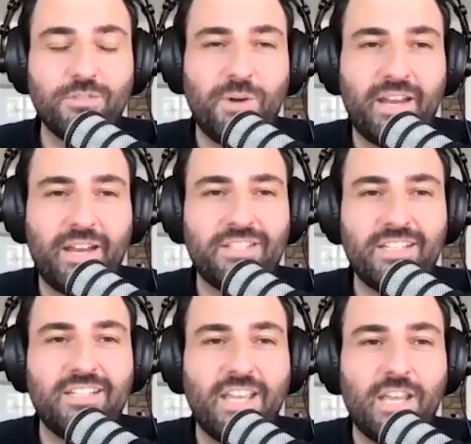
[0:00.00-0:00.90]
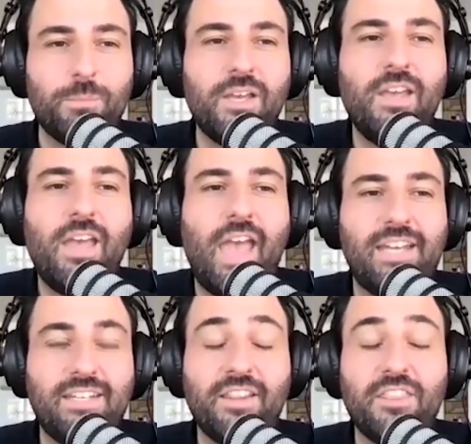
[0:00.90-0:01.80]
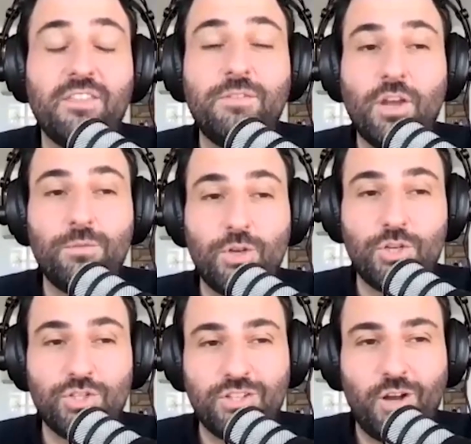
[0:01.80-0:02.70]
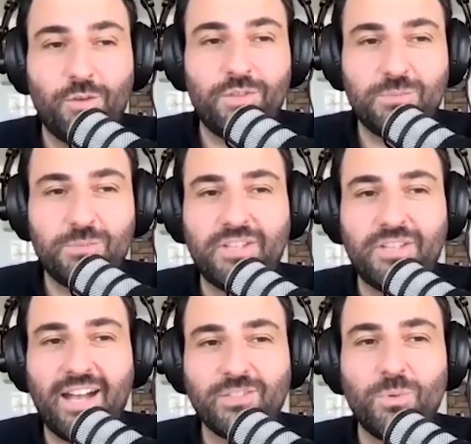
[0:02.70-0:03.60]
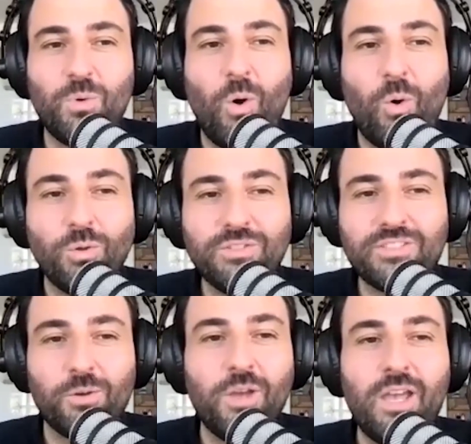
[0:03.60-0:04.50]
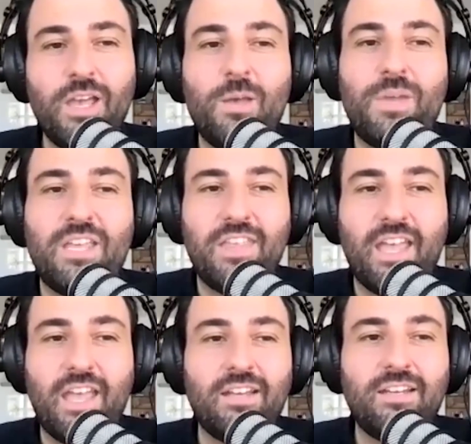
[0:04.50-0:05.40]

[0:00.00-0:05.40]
You might have to dig deep, and the video version of this podcast will also be there.